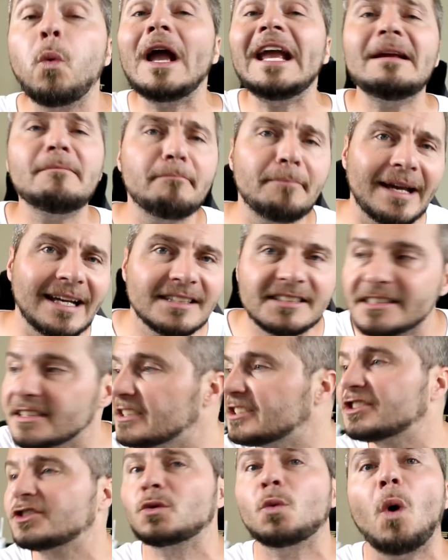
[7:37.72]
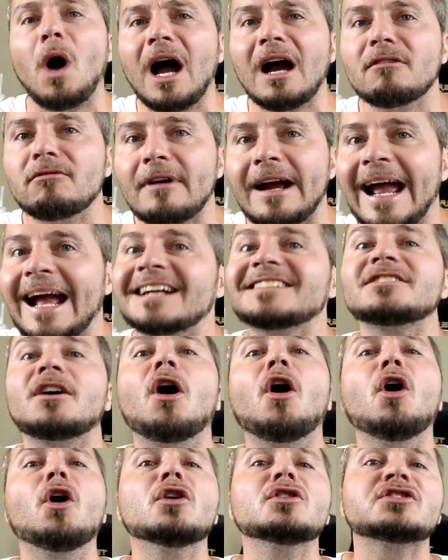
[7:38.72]
weight benches, squat racks,
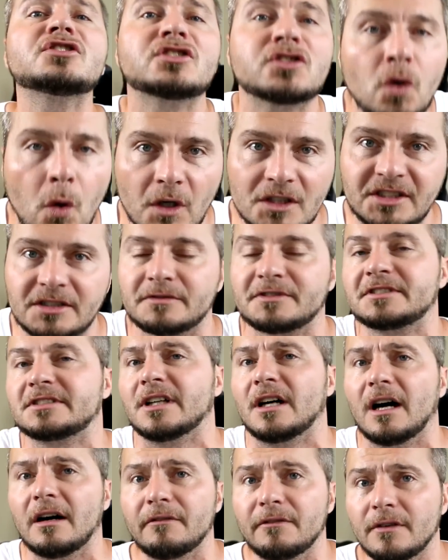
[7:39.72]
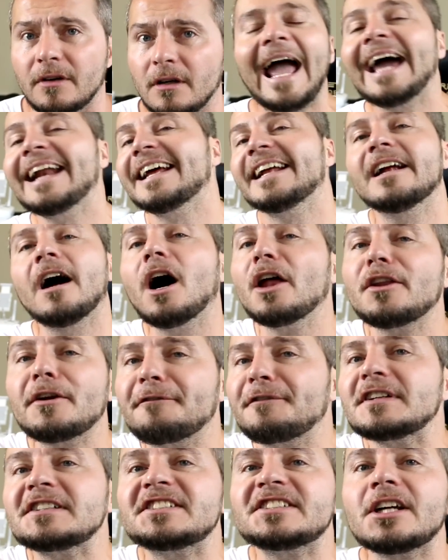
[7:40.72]
all sorts of stuff. And at
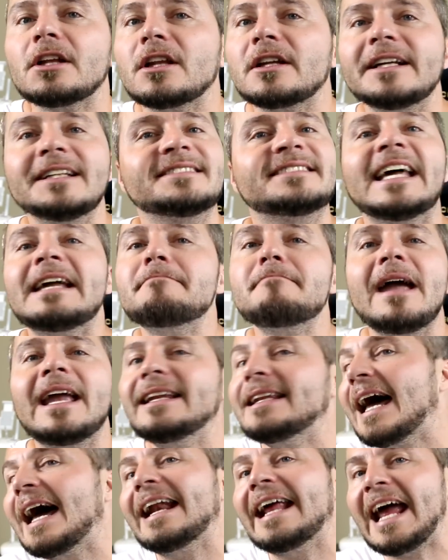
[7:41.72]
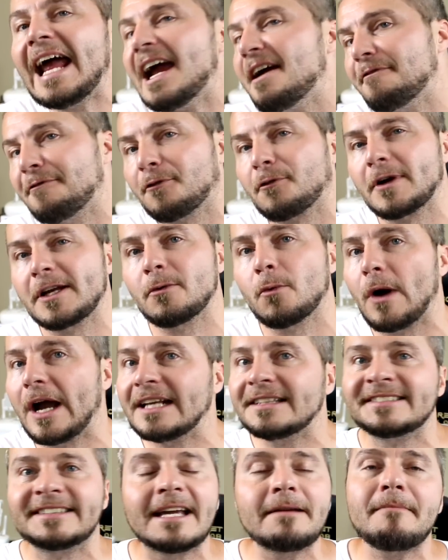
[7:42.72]
other facilities, they may not have free
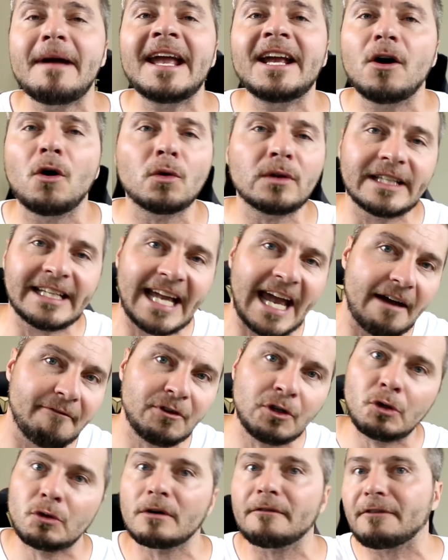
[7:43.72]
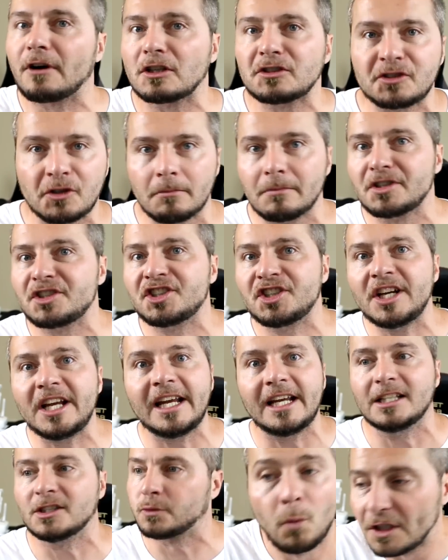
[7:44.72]
weights. They may only have universal
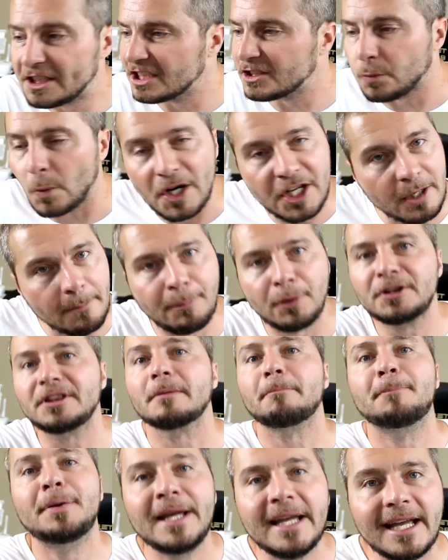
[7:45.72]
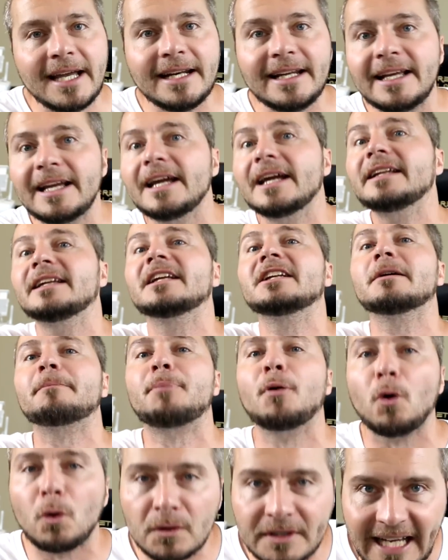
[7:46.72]
machines, which is where you put the pin in and you
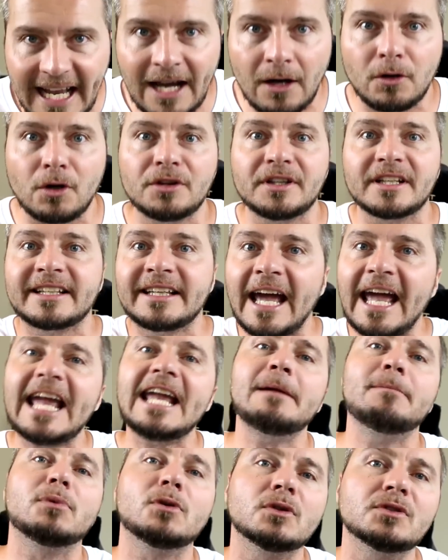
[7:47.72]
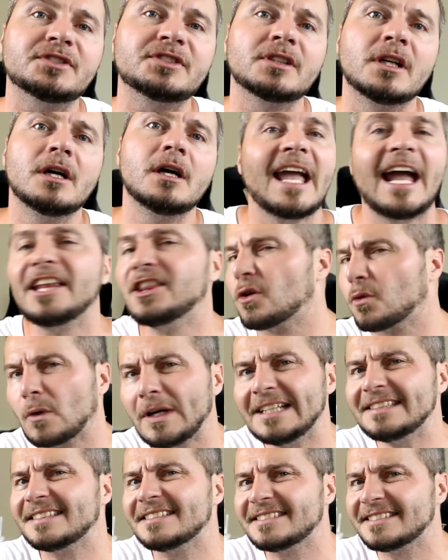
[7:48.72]
pull down on the cables. And the
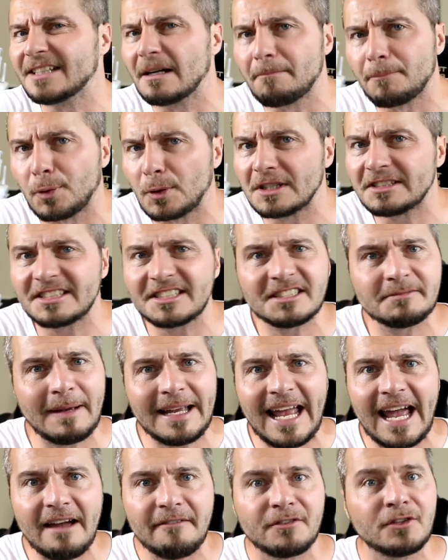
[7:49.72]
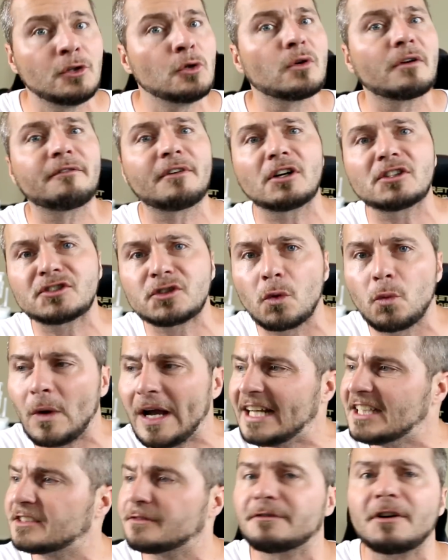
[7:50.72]
reason some prisons may have universal
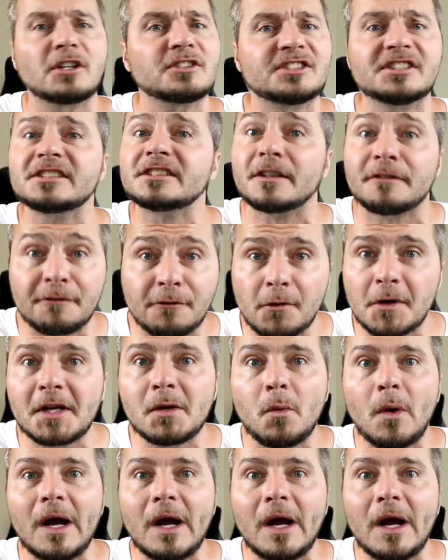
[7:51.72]
weights versus the free